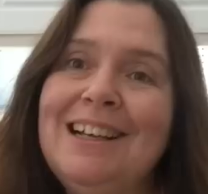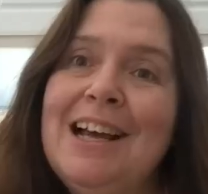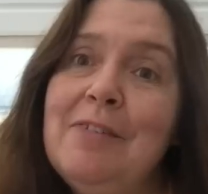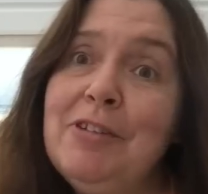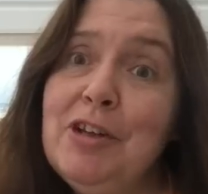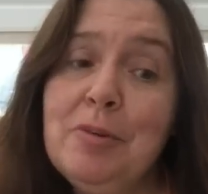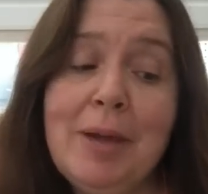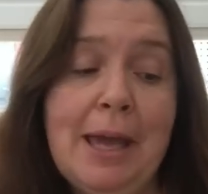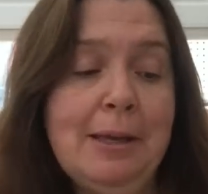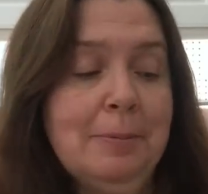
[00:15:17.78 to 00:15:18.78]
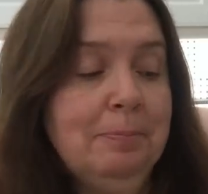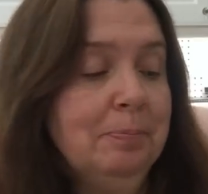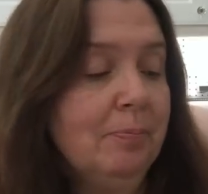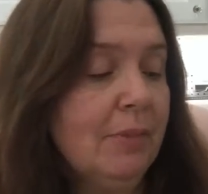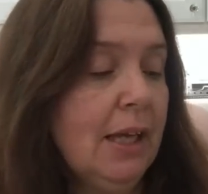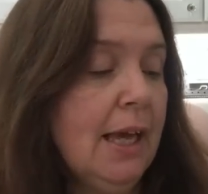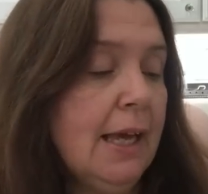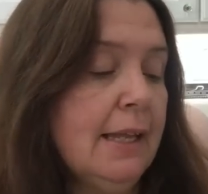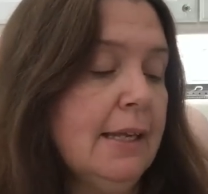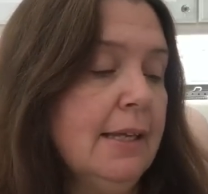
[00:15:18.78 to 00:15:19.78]
I have another bag.
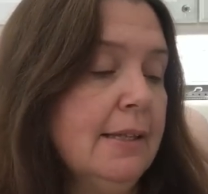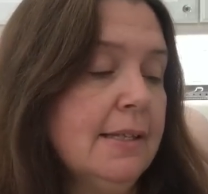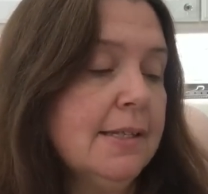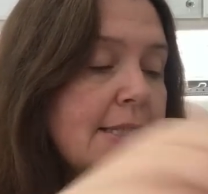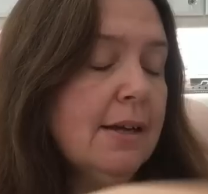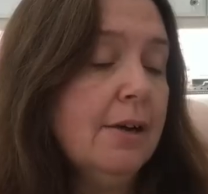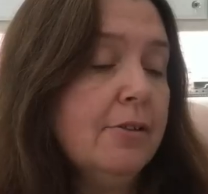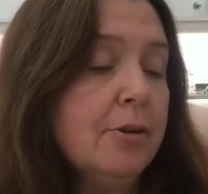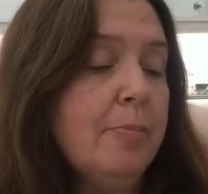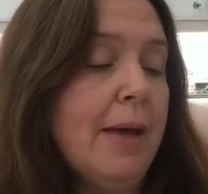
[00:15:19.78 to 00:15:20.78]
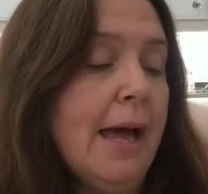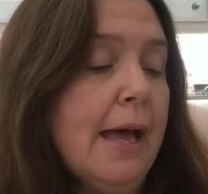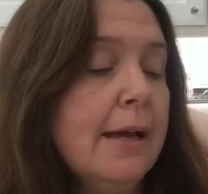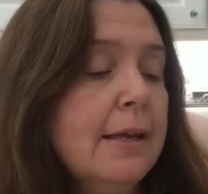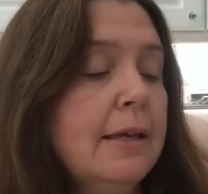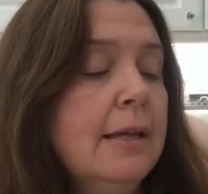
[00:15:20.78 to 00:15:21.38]
And in this other bag,